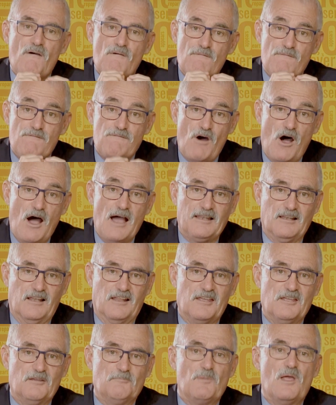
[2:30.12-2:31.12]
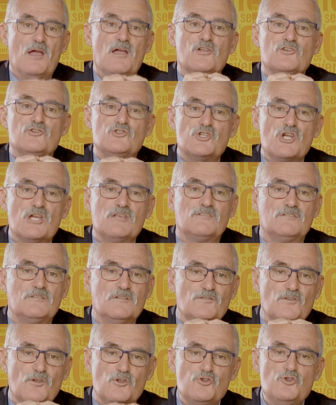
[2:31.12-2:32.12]
Finally, just
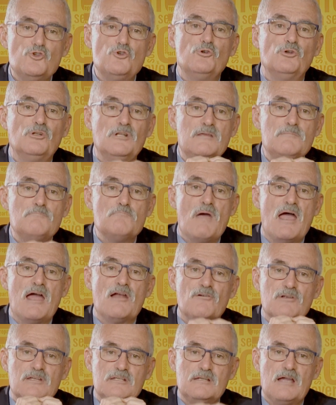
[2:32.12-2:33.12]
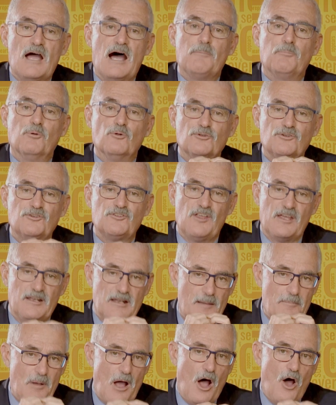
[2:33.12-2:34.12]
as a newly married couple set
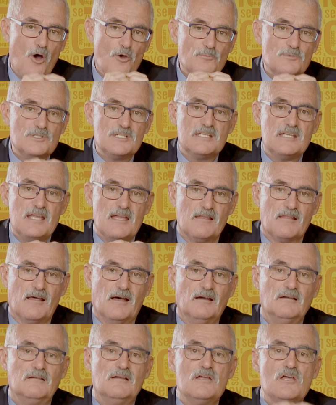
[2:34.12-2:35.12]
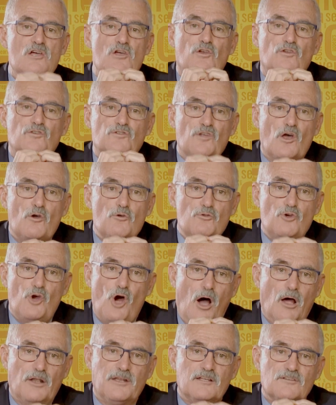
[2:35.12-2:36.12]
up home together, so
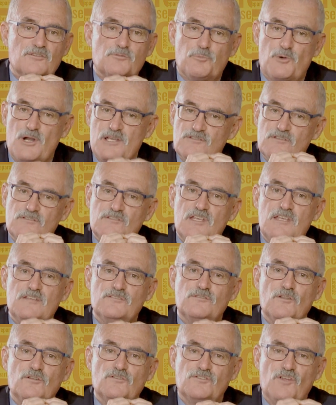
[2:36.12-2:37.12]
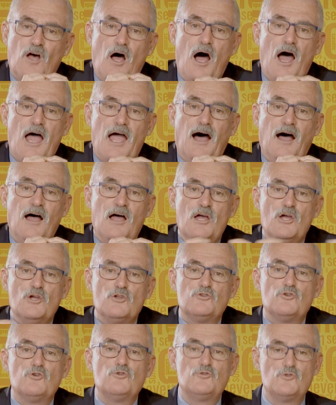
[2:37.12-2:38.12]
God expresses his desire
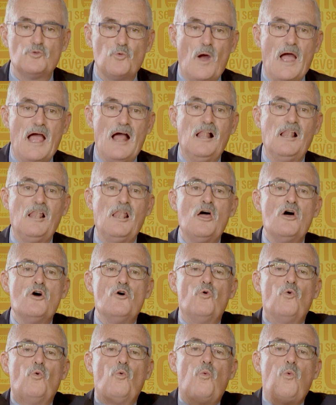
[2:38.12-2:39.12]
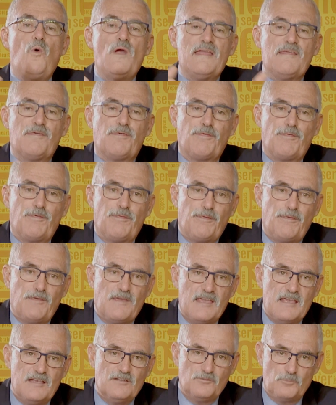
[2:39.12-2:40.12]
to dwell with
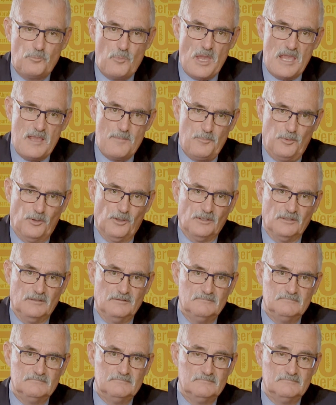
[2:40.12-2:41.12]
his people.